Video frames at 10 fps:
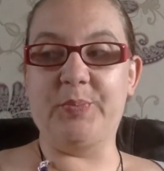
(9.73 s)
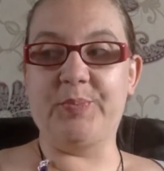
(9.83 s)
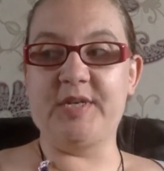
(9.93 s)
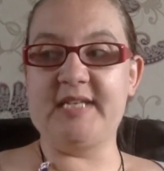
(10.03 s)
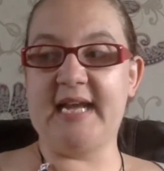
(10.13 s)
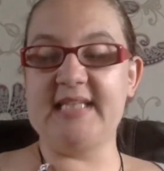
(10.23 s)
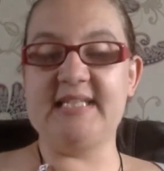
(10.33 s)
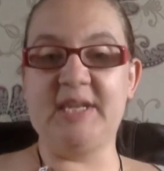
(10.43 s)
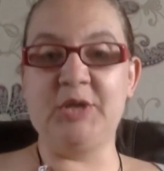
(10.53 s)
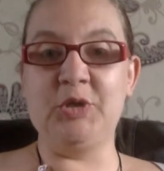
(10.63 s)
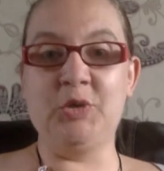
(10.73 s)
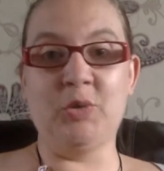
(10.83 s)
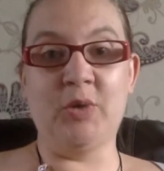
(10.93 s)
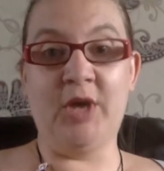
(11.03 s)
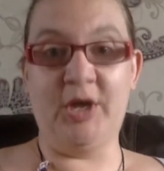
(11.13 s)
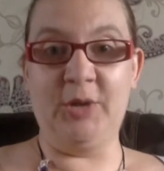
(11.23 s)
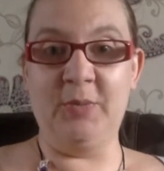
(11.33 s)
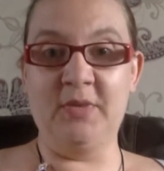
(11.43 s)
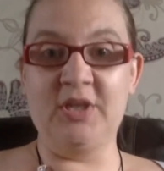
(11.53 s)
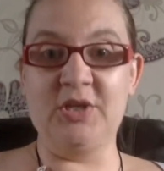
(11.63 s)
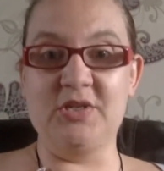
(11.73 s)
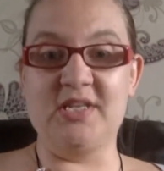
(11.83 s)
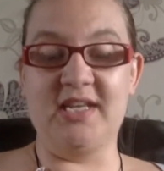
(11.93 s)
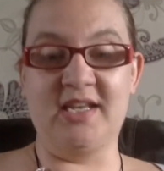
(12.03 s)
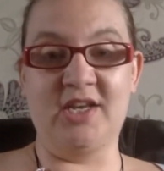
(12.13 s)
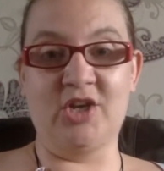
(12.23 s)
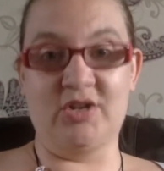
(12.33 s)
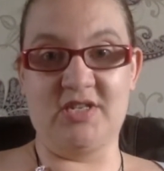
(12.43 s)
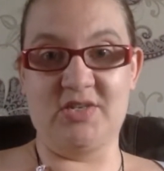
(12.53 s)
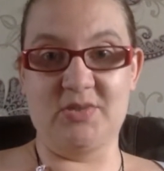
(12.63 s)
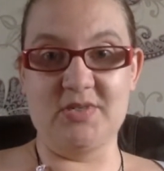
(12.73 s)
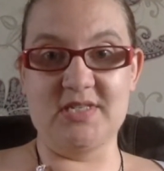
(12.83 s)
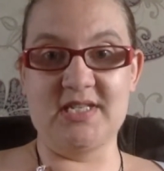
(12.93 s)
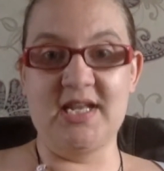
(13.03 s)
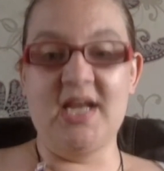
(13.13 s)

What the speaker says: protecting your home using crystals.